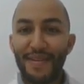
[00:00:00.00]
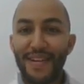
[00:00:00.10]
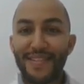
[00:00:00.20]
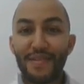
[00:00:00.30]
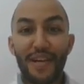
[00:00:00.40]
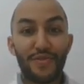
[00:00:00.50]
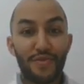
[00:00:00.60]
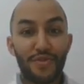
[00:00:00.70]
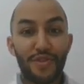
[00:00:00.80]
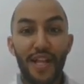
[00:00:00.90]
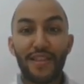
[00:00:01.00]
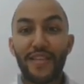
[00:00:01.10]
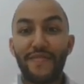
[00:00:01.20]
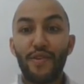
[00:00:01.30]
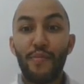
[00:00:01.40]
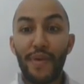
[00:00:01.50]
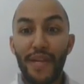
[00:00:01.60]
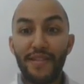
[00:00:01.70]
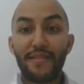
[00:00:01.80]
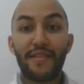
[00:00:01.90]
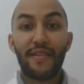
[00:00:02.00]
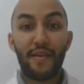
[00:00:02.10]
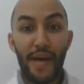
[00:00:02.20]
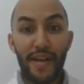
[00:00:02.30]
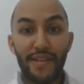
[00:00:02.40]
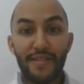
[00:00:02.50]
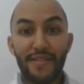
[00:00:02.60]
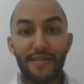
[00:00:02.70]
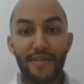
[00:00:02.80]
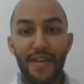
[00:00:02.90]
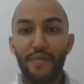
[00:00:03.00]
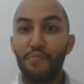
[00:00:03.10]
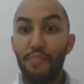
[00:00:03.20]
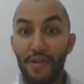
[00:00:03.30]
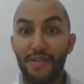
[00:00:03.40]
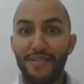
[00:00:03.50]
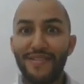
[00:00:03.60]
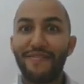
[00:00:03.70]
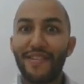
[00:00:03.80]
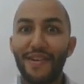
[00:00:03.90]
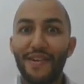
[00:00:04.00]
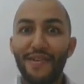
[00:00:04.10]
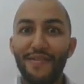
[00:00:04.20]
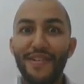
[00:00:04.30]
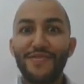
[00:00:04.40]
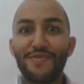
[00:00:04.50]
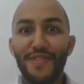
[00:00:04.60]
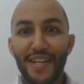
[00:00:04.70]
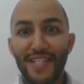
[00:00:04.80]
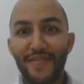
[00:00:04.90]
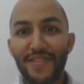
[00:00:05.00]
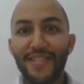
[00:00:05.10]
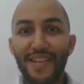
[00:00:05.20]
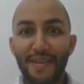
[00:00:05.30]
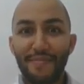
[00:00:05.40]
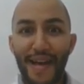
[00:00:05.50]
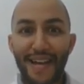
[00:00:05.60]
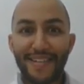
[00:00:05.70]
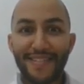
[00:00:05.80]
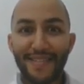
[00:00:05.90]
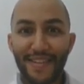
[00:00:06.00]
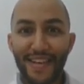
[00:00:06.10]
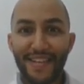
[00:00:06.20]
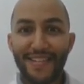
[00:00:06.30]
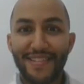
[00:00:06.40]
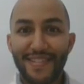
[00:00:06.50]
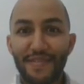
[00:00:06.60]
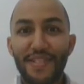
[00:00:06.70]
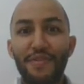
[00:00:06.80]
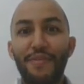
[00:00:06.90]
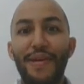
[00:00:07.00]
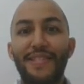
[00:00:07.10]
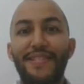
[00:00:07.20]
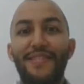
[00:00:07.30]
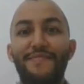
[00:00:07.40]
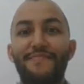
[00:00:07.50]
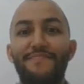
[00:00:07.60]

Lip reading: all right, so as usual, I'll give you a minute to think about it. Okay, pause the video, do the activity, and then come back. Okay, so see you in a bit.